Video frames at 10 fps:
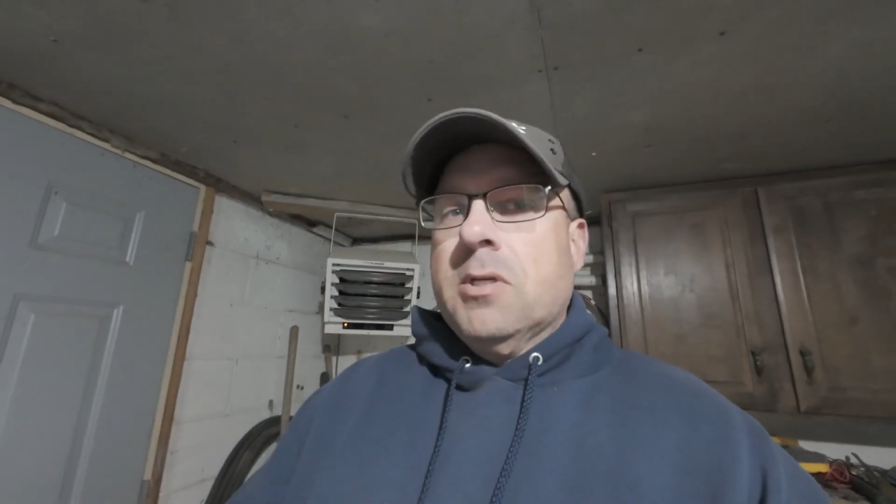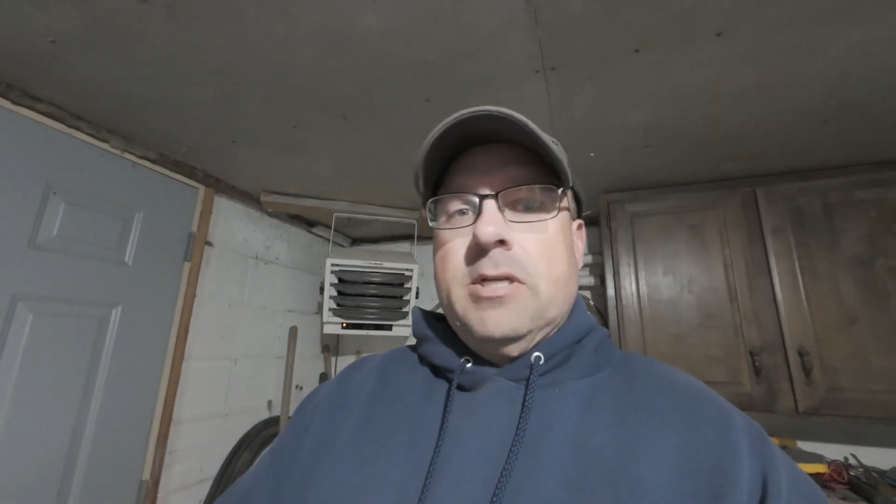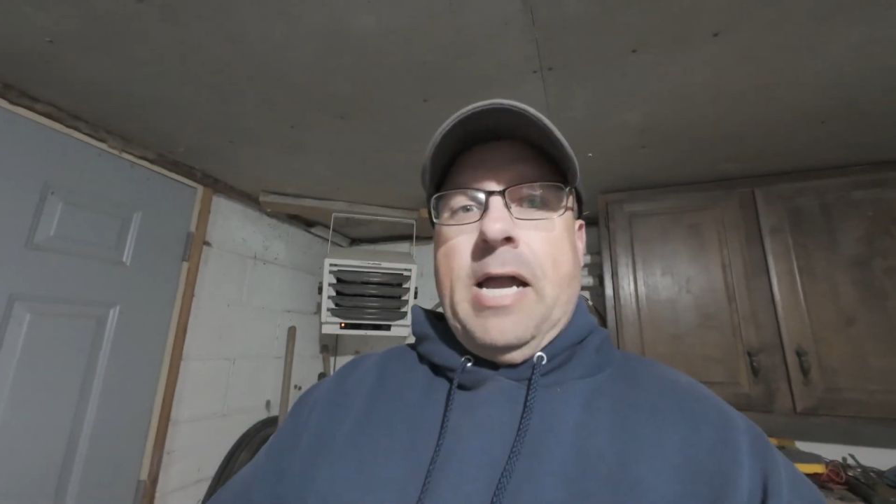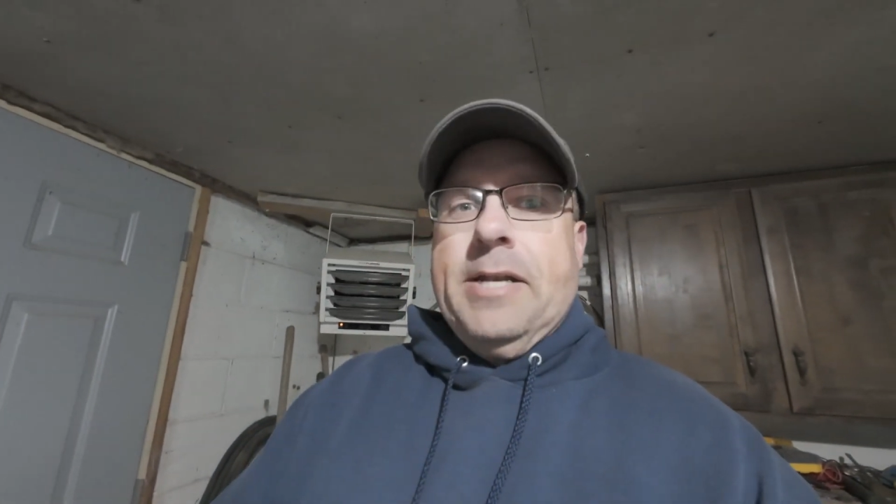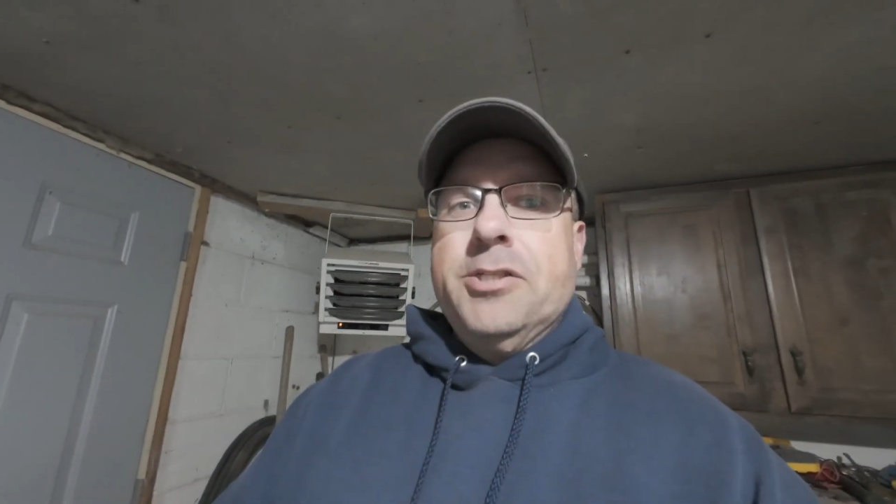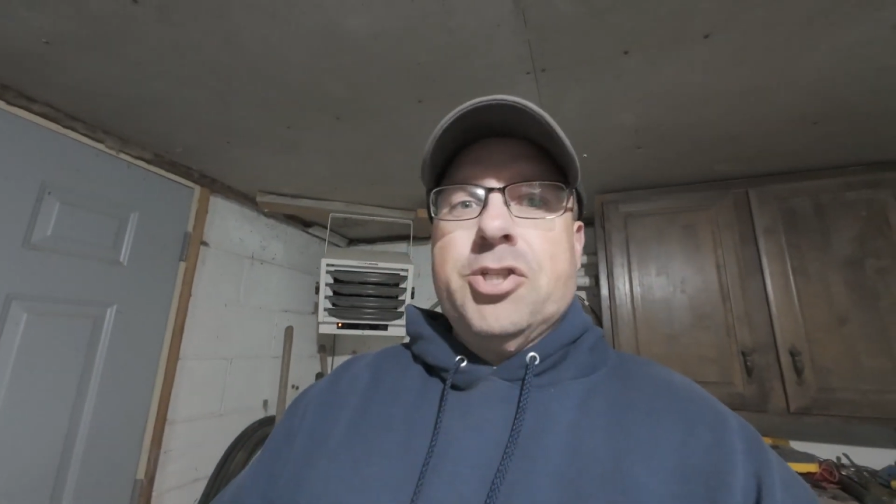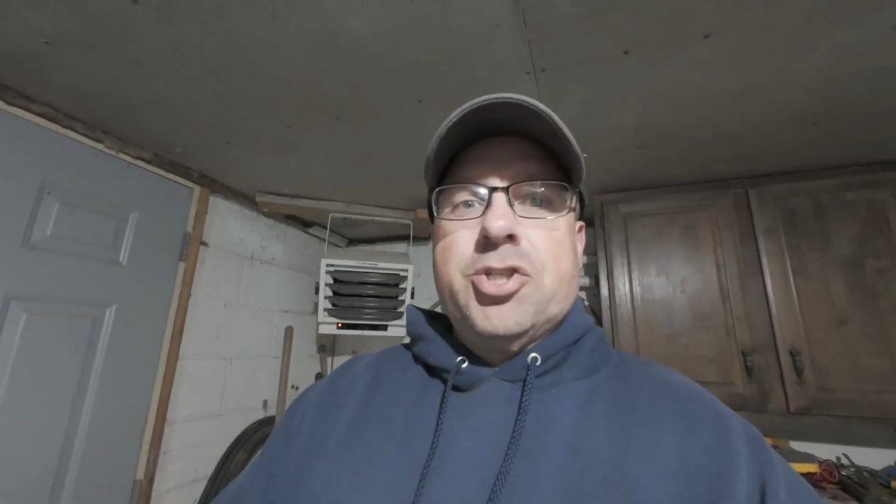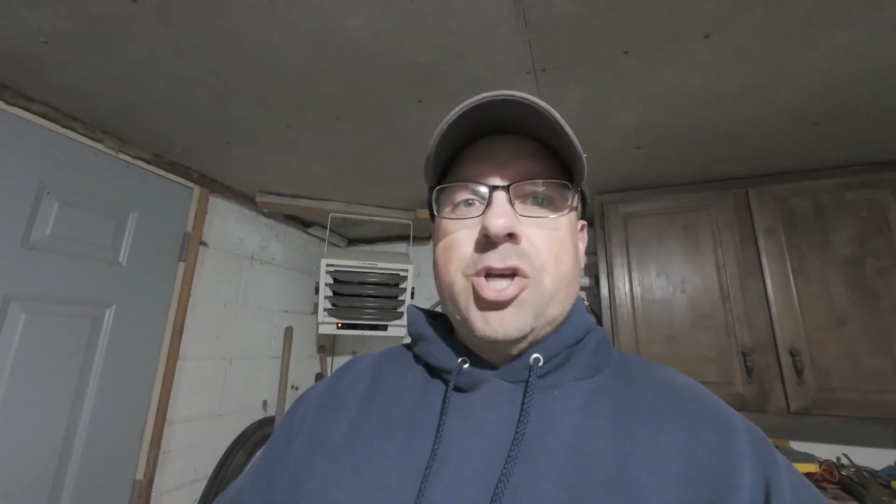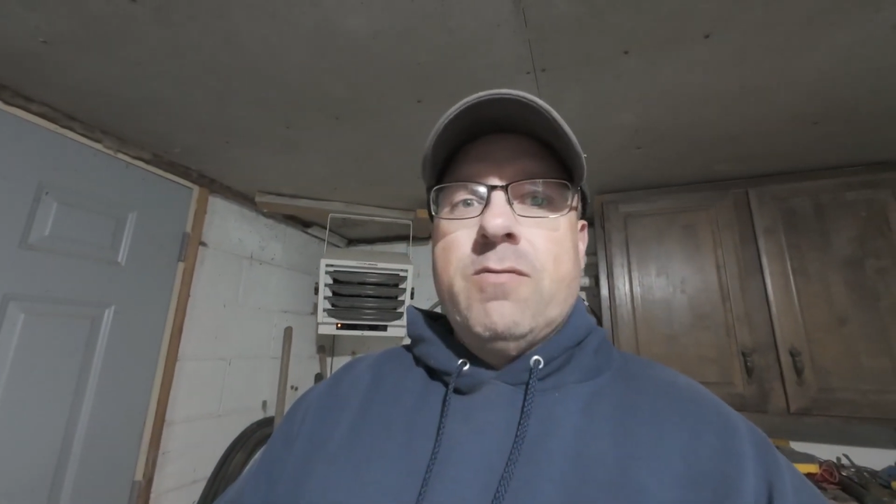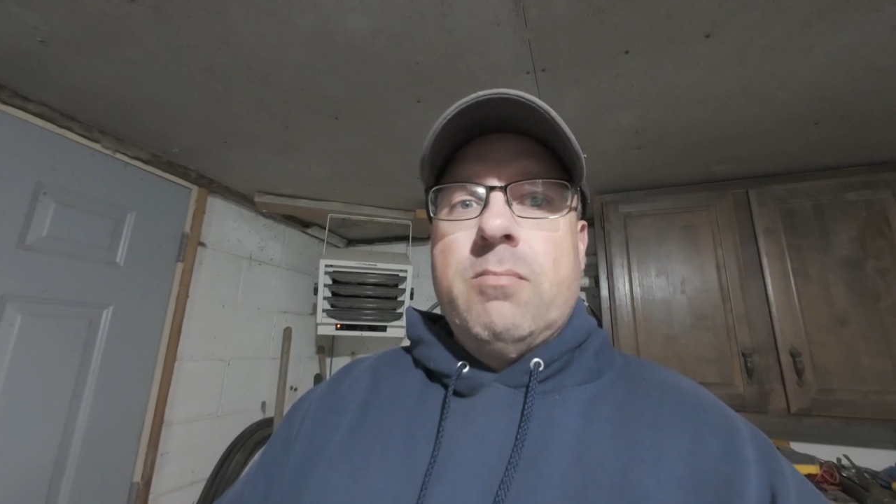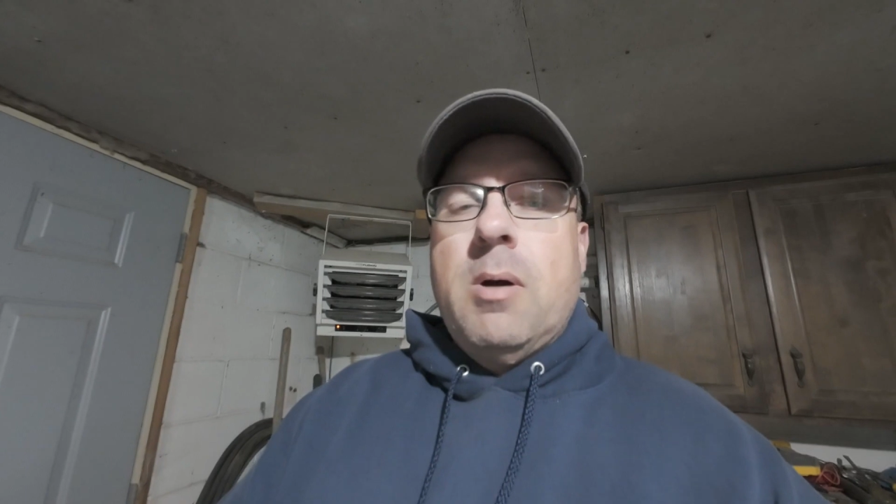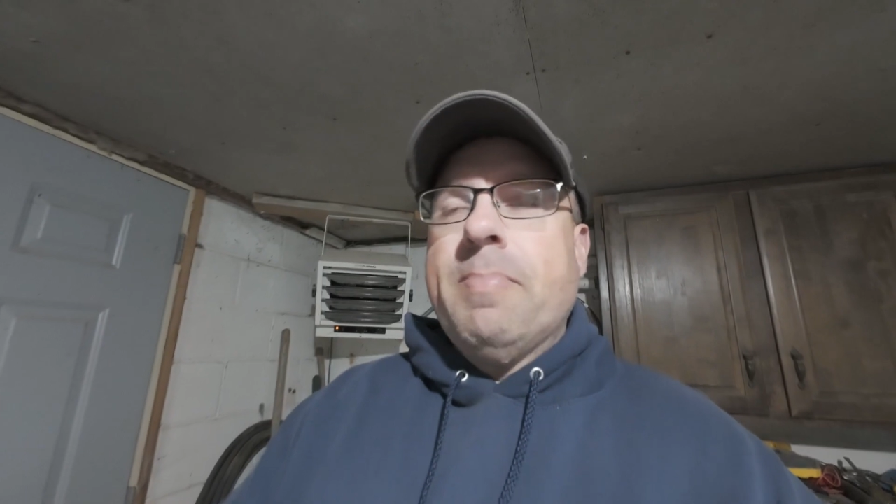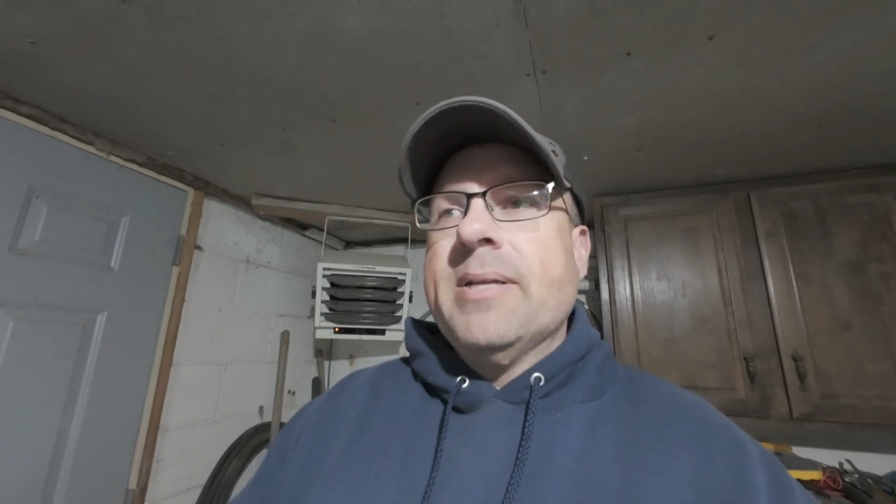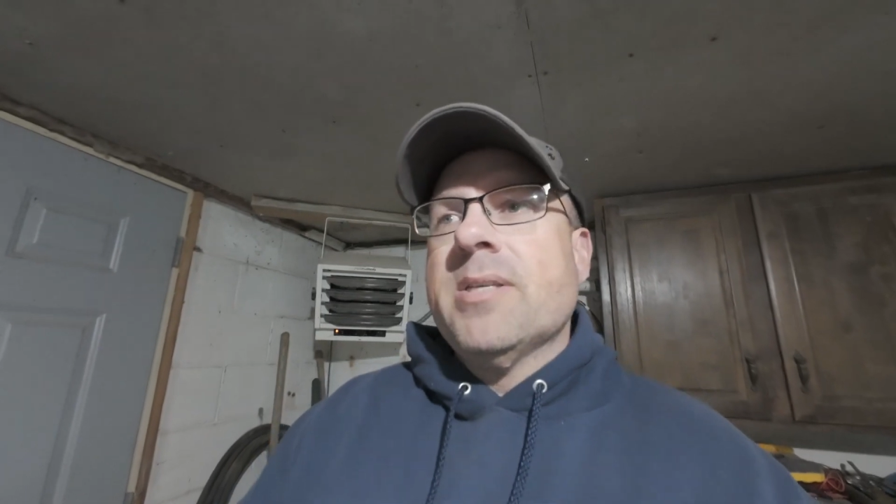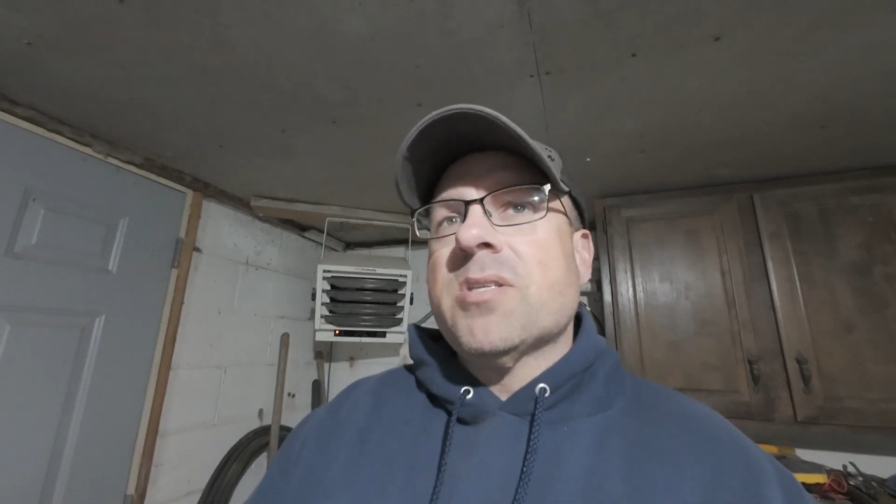kind of just shove them
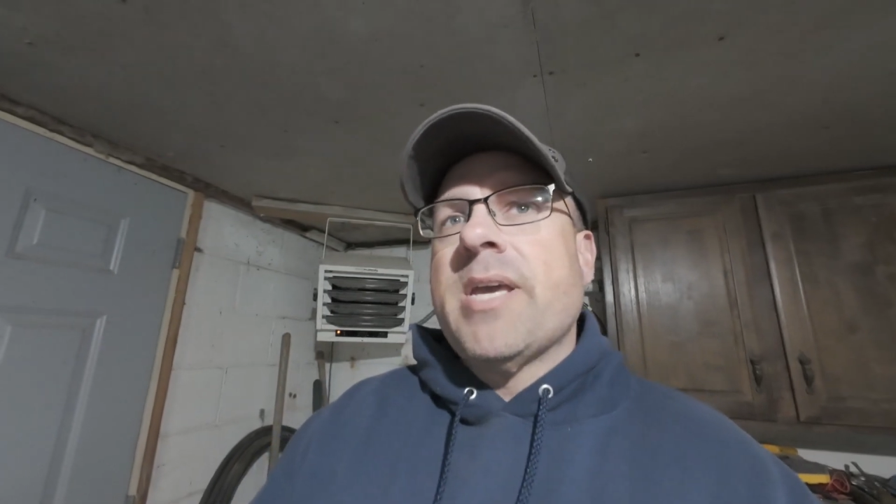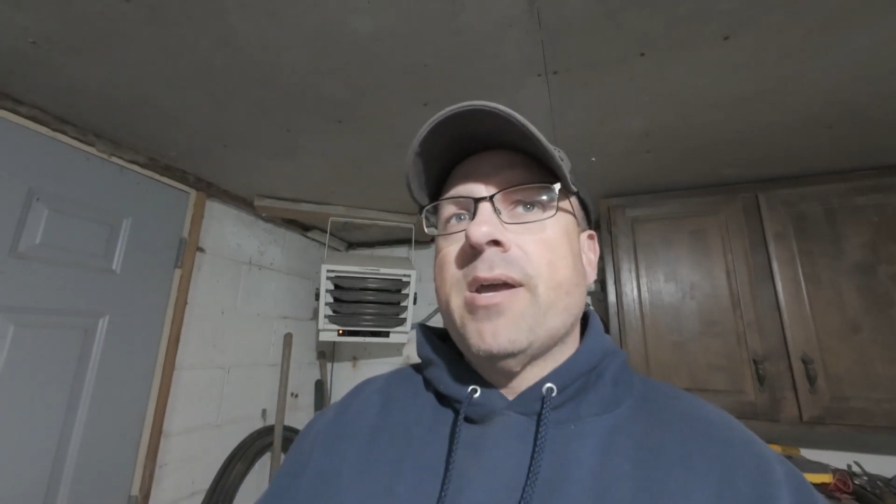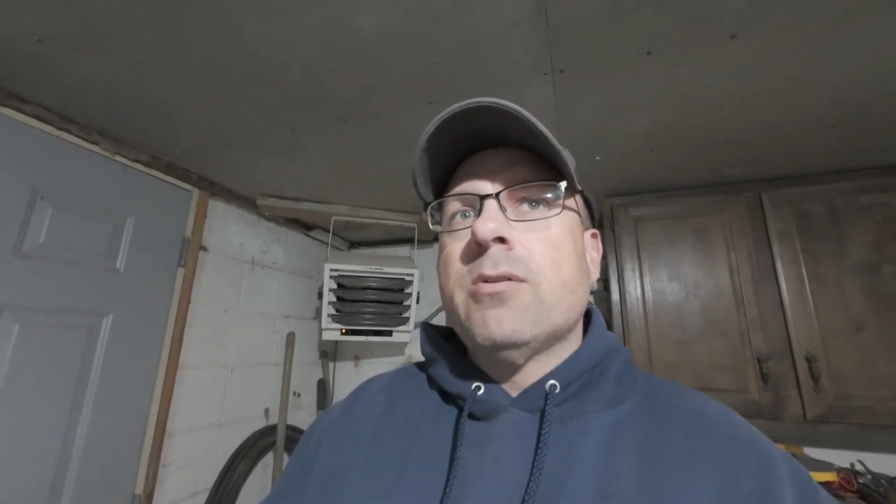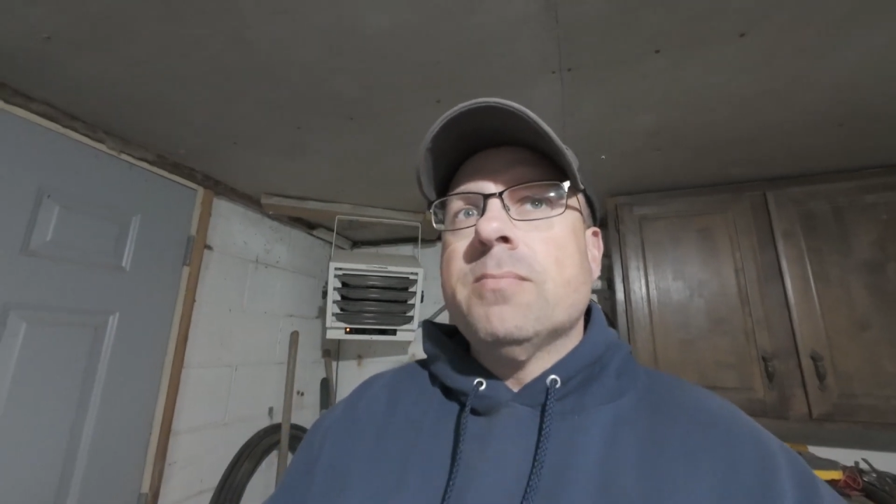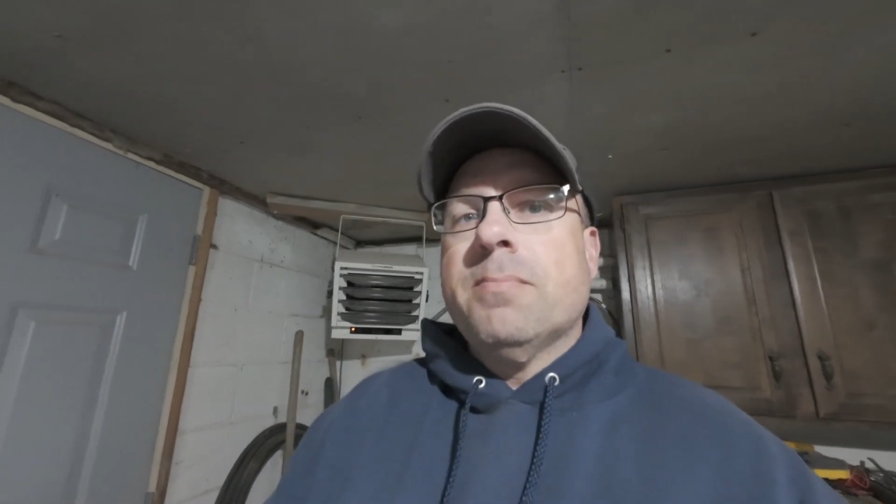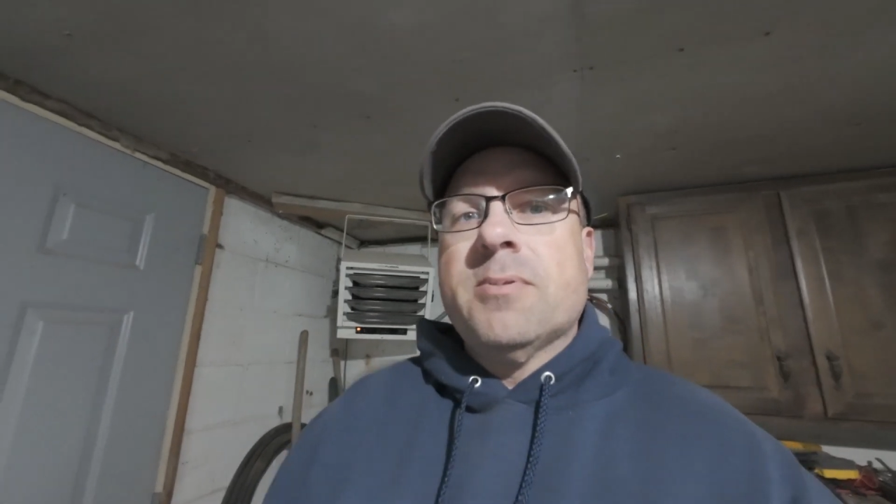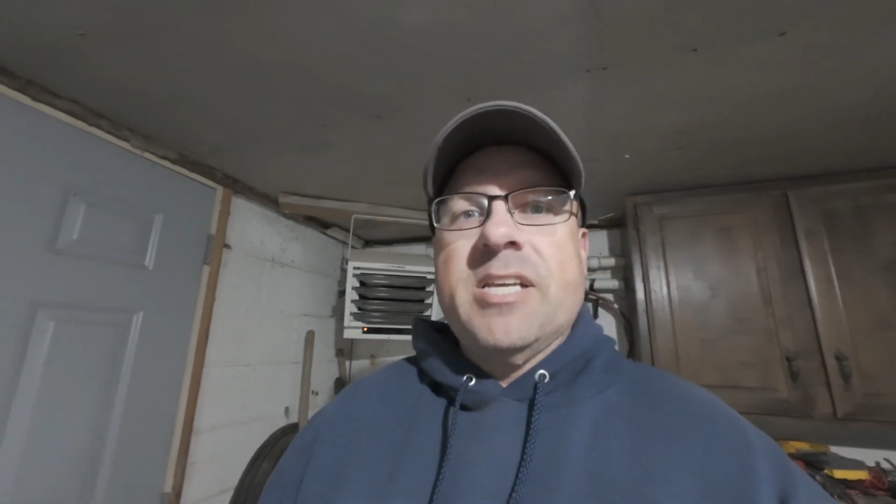up on the scale.